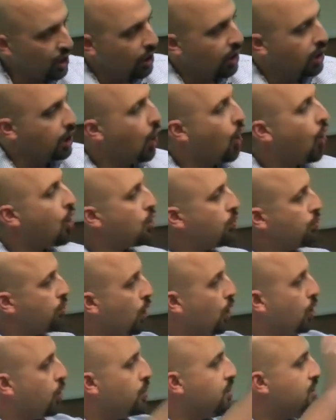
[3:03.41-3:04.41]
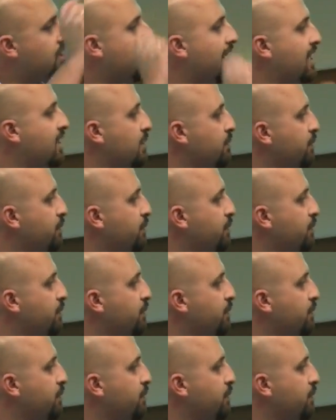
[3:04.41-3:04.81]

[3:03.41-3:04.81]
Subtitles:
Long roads down to